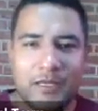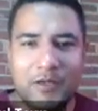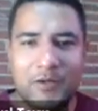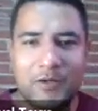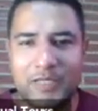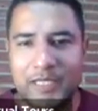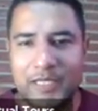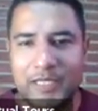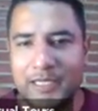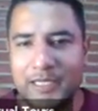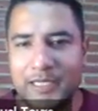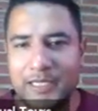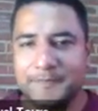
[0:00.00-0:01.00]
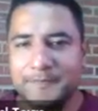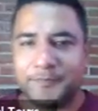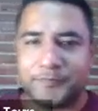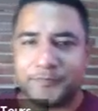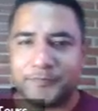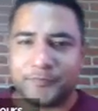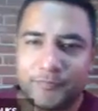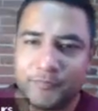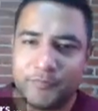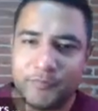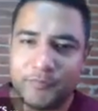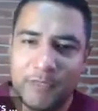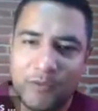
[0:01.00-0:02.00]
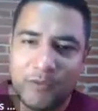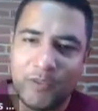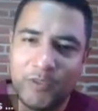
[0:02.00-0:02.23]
Okay. We